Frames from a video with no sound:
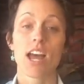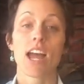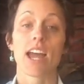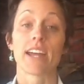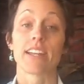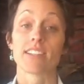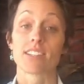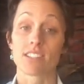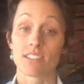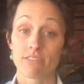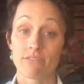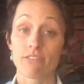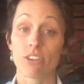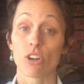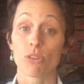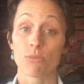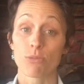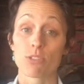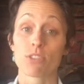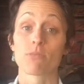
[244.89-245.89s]
and some
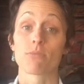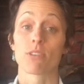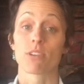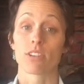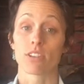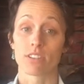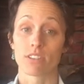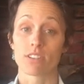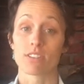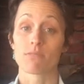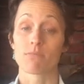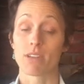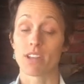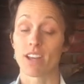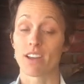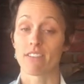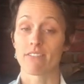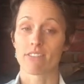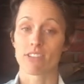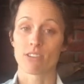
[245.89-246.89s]
farmers markets may
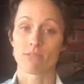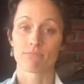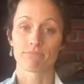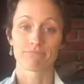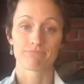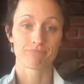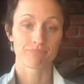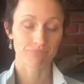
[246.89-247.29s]
have them.